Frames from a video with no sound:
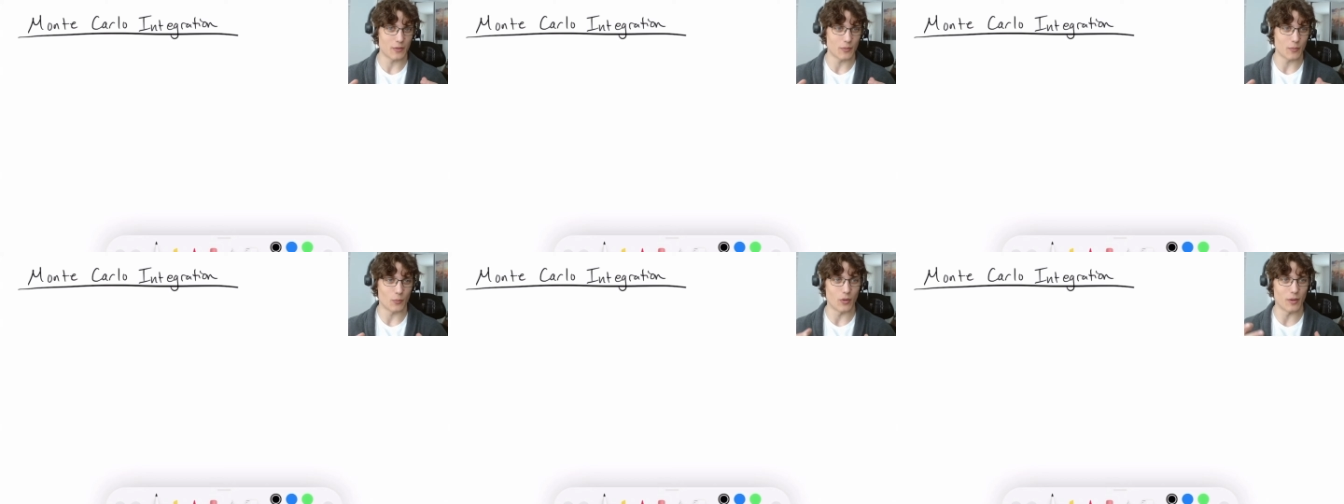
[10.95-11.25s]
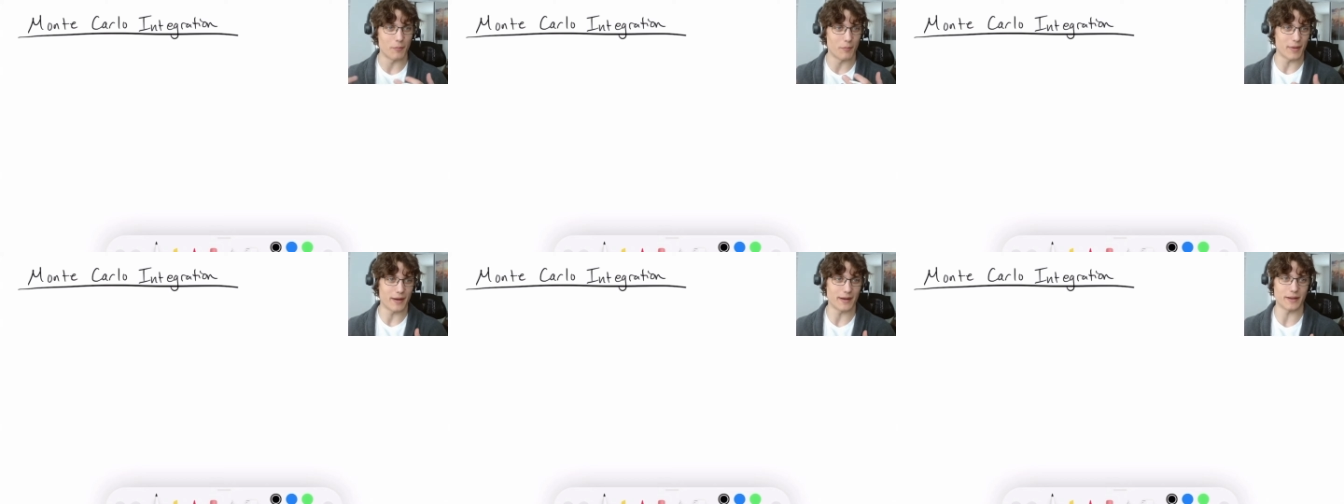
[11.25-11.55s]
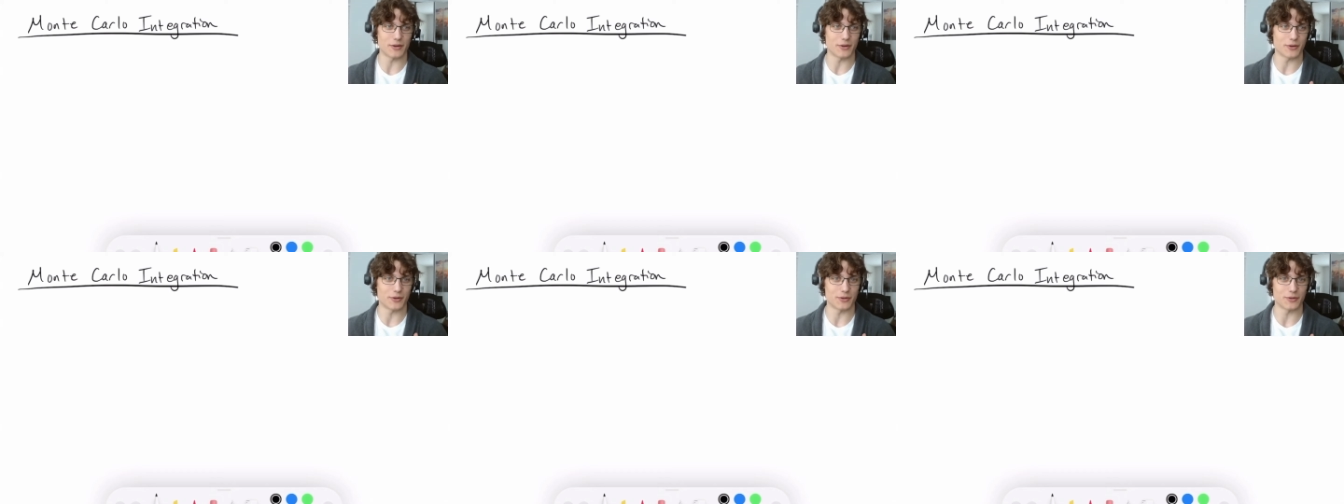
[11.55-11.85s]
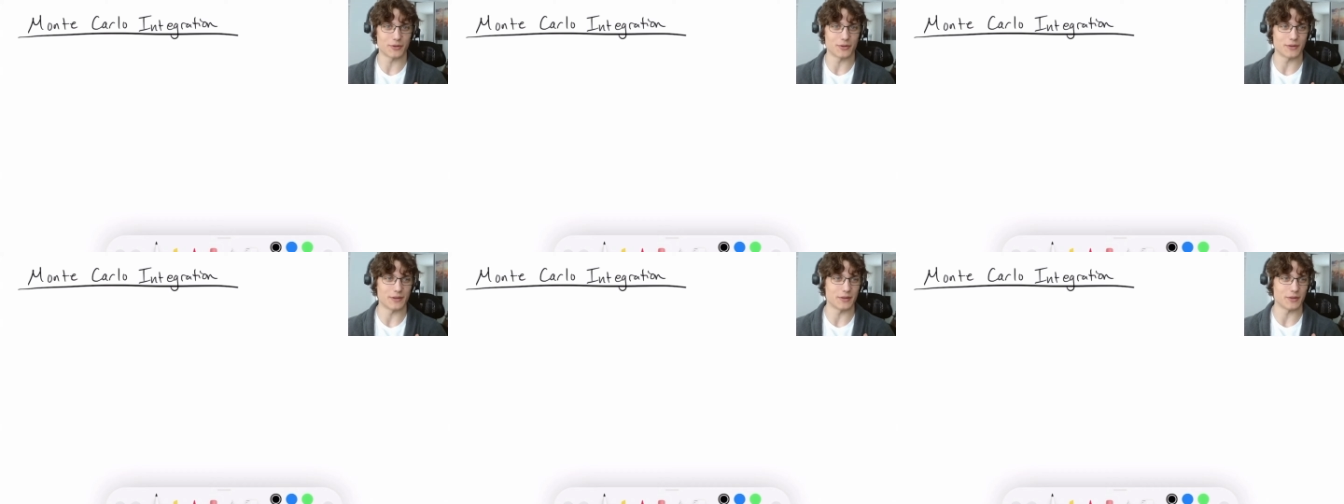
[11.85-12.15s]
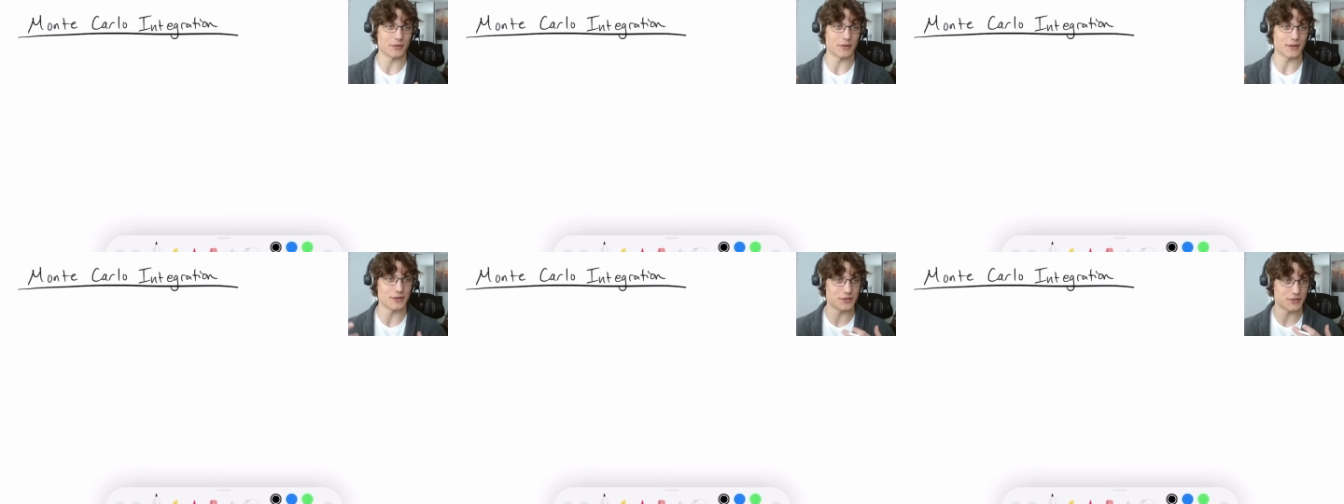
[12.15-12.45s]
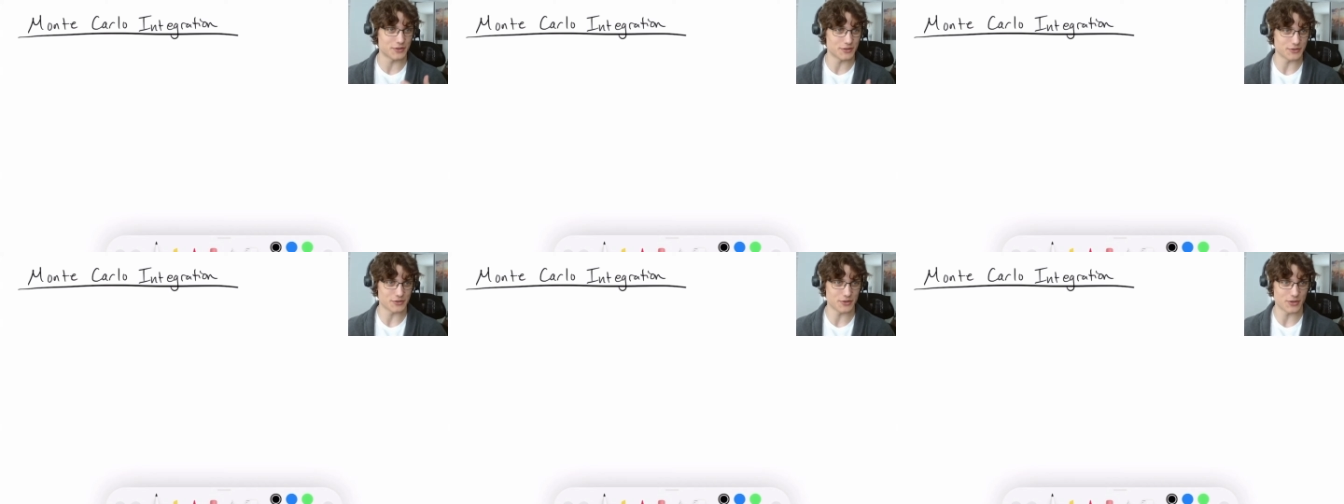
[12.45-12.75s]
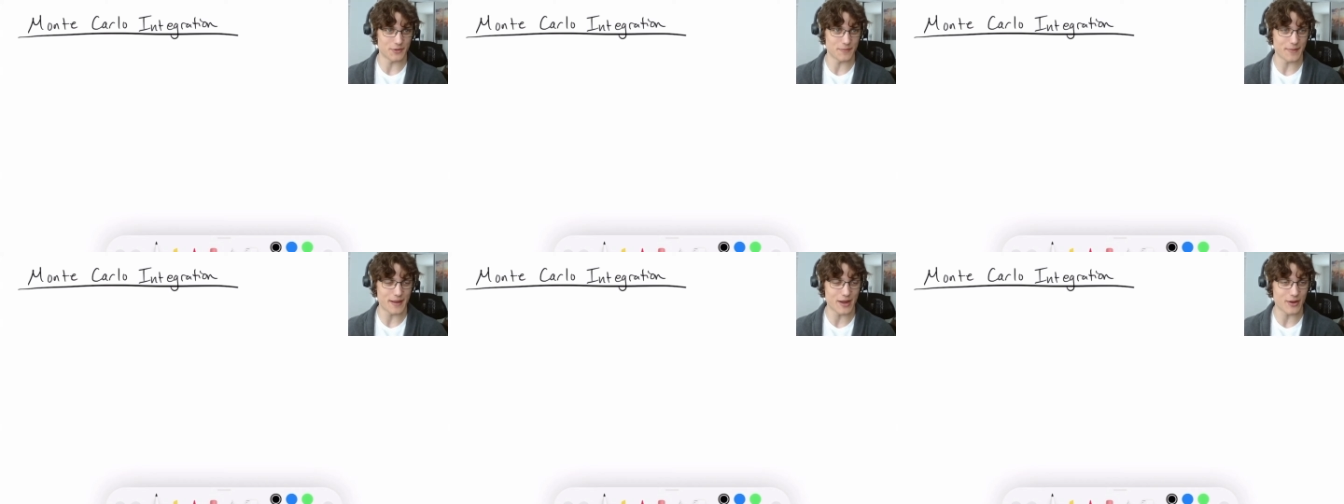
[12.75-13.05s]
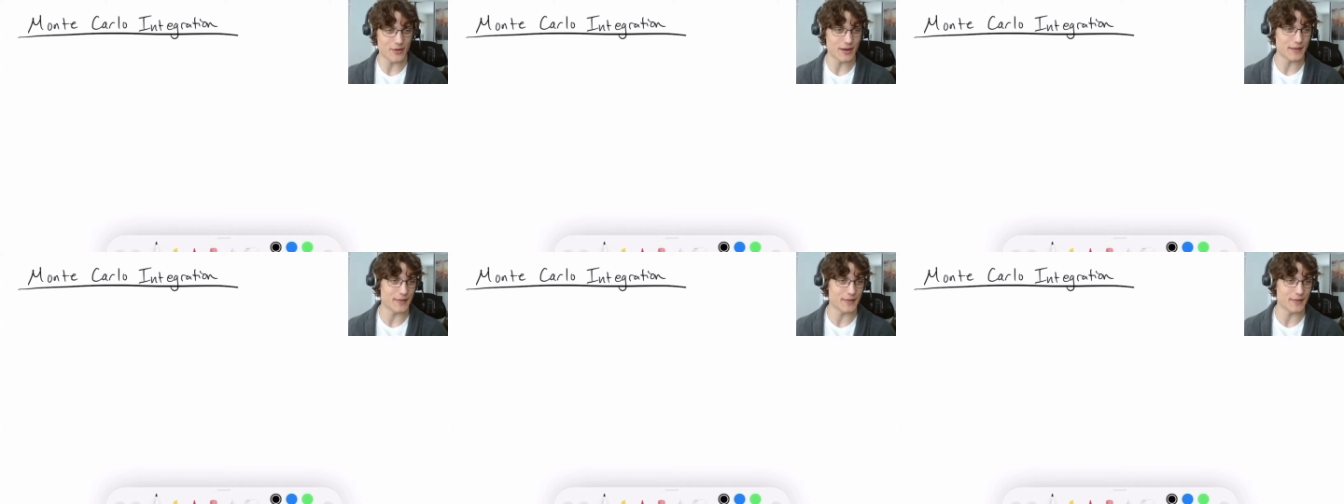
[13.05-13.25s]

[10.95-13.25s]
what Monte Carlo integration is all about,